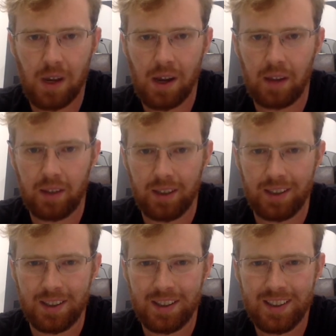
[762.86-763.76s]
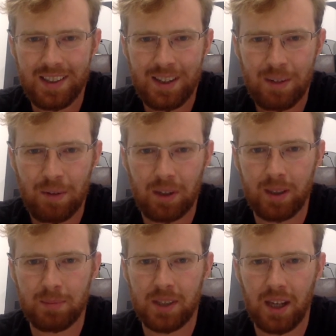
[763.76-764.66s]
I think when it
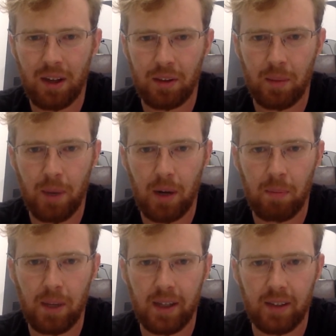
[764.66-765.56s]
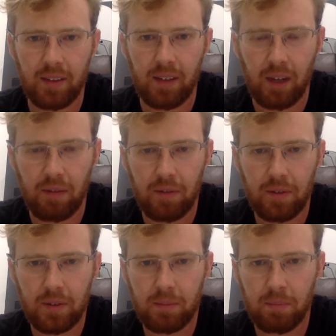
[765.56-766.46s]
comes to health, you better play it safe.
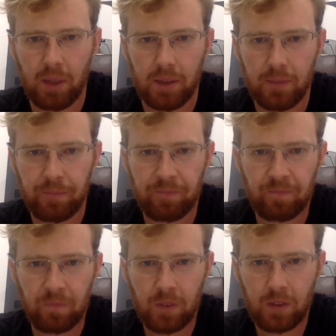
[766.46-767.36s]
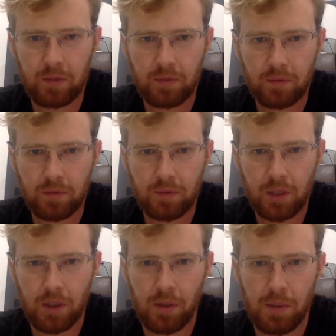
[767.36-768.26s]
But
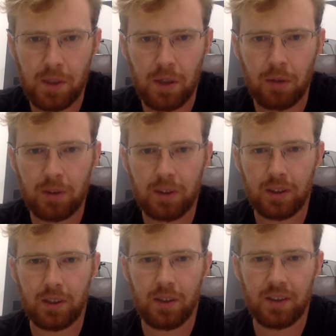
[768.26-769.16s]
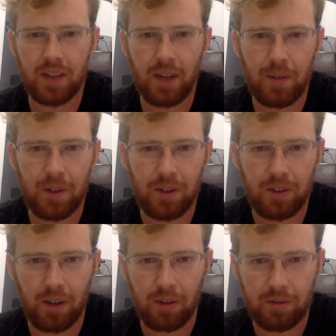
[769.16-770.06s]
you be you. You decide for
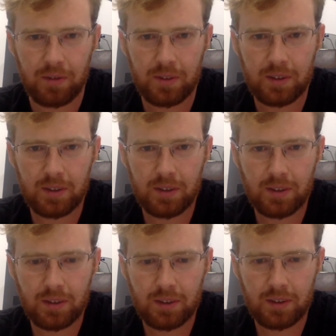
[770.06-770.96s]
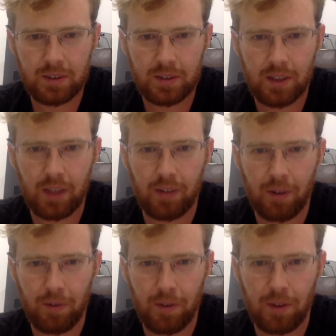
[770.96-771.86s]
yourself. That's
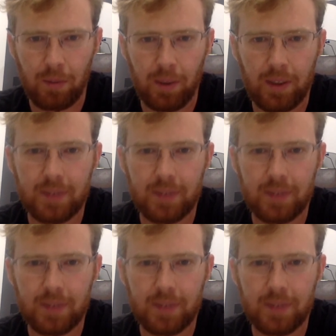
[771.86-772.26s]
all for this week.